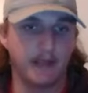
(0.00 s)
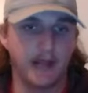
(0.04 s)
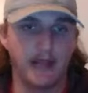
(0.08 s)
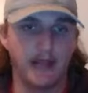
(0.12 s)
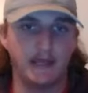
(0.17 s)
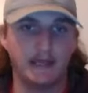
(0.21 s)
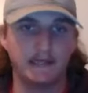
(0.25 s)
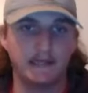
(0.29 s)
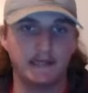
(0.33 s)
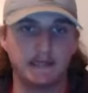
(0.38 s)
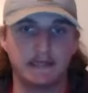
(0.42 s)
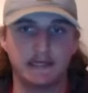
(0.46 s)

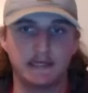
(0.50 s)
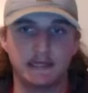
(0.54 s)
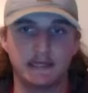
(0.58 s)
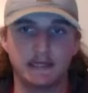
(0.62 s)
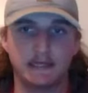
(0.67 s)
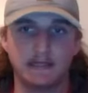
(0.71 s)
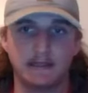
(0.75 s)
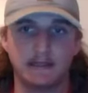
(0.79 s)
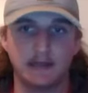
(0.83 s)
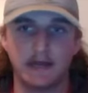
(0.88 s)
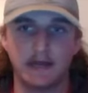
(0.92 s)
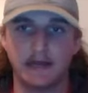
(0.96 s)
And
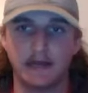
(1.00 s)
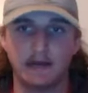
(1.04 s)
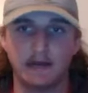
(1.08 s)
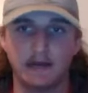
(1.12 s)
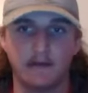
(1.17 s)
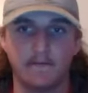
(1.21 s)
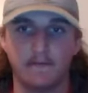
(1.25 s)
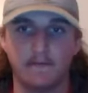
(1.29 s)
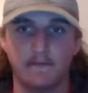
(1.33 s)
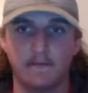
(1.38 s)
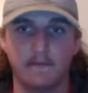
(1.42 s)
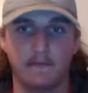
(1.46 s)
it's like
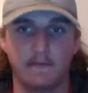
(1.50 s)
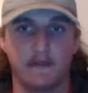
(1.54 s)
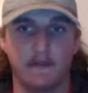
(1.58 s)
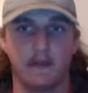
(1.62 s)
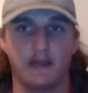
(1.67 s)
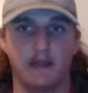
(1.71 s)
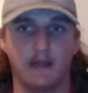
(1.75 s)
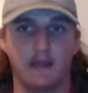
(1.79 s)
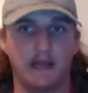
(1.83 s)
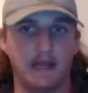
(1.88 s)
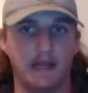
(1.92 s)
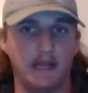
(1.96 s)

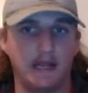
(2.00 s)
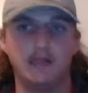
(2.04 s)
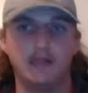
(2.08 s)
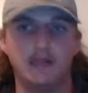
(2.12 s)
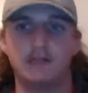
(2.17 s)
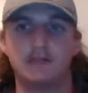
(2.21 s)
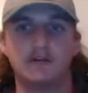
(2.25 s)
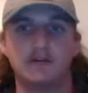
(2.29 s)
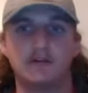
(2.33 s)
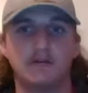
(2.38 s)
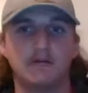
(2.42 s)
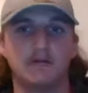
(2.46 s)
he gets
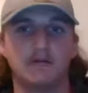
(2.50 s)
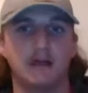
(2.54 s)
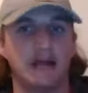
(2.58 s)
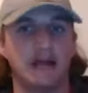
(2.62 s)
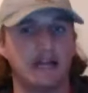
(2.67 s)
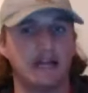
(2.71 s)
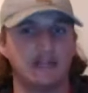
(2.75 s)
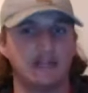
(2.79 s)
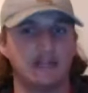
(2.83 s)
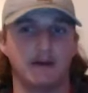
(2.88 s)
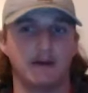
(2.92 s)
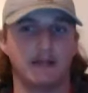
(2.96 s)

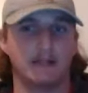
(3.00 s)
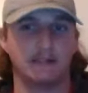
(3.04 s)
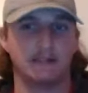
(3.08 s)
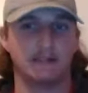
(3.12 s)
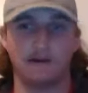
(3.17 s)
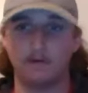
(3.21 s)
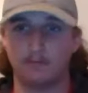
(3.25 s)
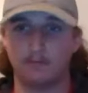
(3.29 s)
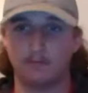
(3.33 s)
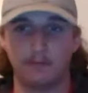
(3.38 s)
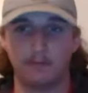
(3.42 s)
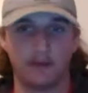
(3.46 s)
scrutinized by
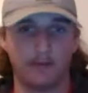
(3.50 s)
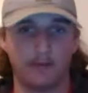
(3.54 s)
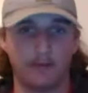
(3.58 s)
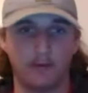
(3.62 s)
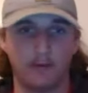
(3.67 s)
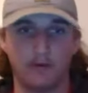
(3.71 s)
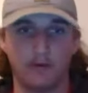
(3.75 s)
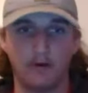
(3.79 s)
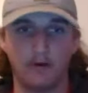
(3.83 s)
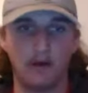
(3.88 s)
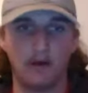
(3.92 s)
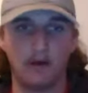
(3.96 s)
certain
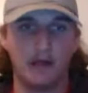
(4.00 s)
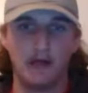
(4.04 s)
people,